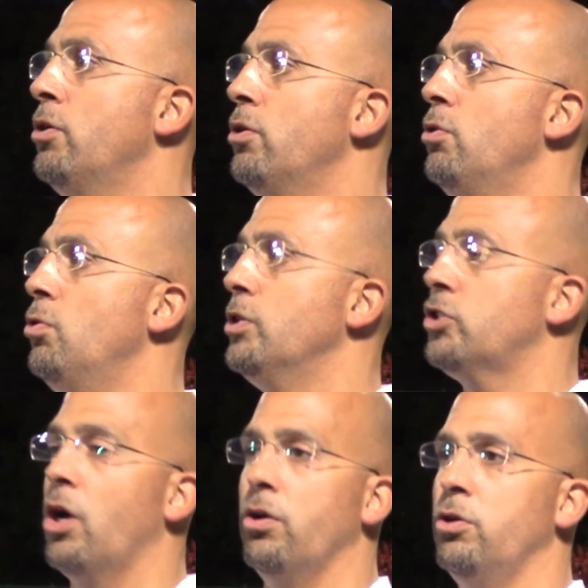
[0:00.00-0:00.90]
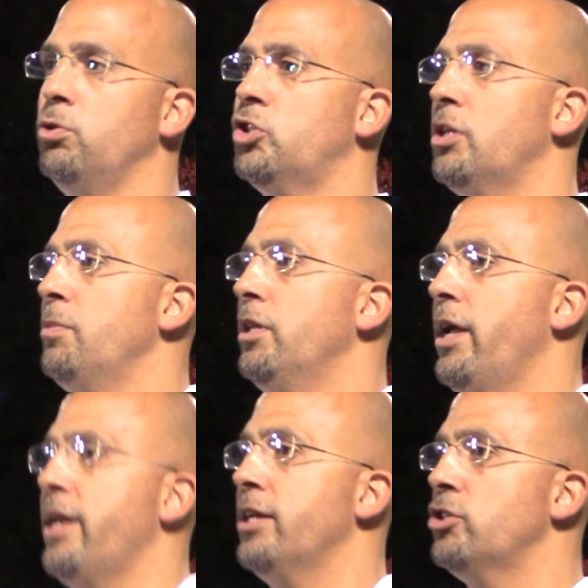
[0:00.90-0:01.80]
who's
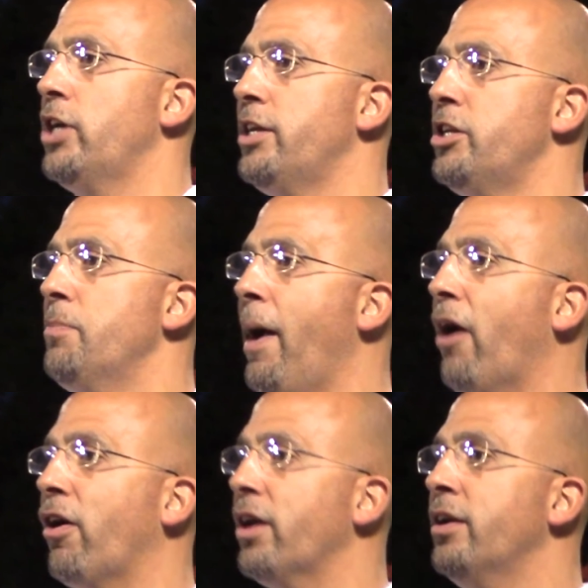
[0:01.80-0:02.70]
simulating JT Barrett.